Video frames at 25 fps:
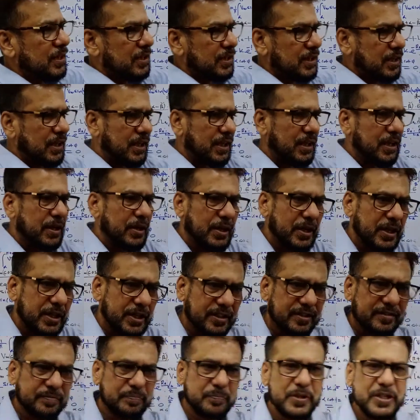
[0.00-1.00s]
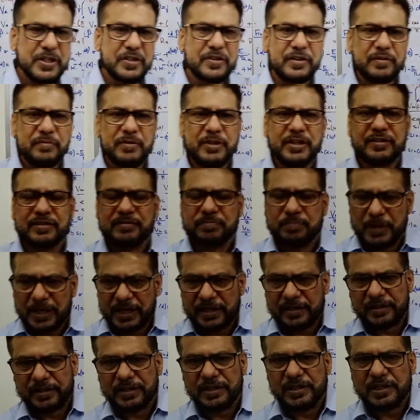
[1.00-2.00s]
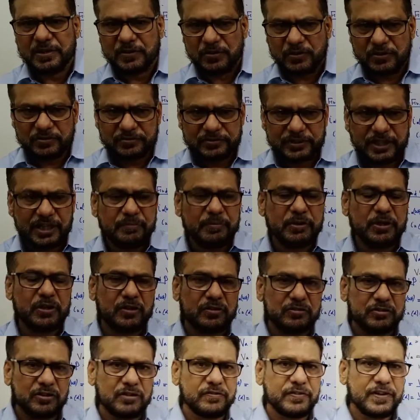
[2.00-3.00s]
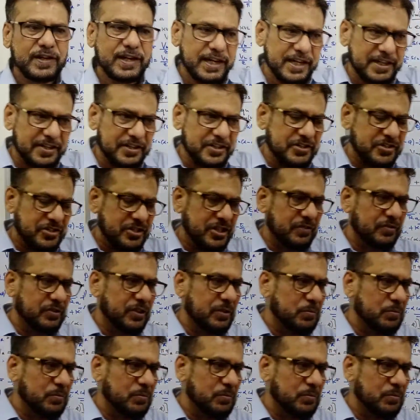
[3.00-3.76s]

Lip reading: the speed remains practically constant because of high inertia of